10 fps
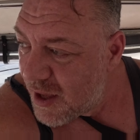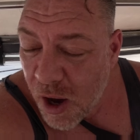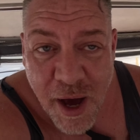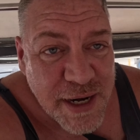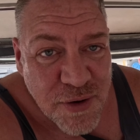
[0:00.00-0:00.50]

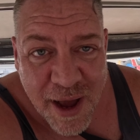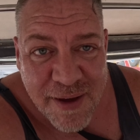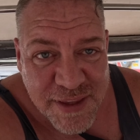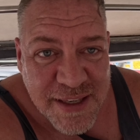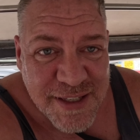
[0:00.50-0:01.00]
I did not
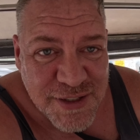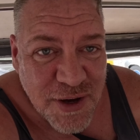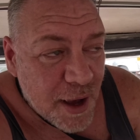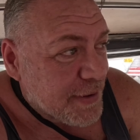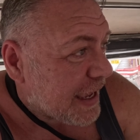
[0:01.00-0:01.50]
have the easiest
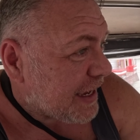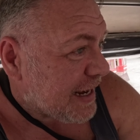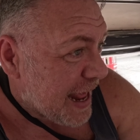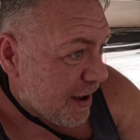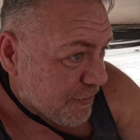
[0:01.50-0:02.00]
time getting in
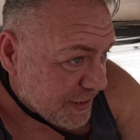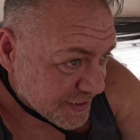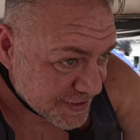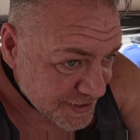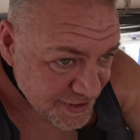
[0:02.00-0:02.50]
and out of
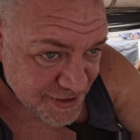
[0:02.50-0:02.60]
this.